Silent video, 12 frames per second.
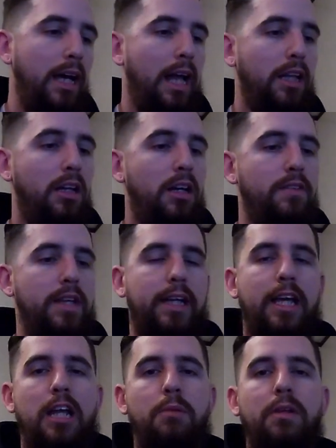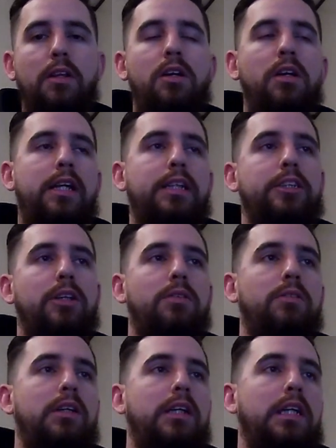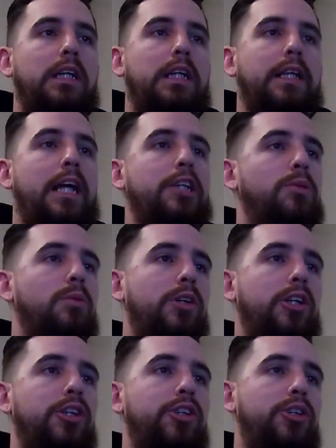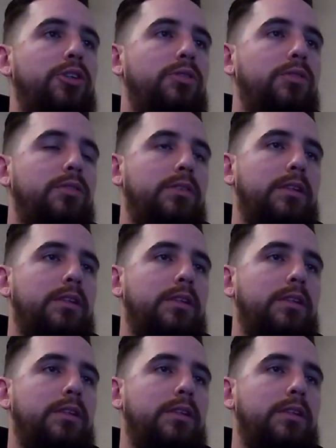I love that canopy look, and so that's what we're gonna do.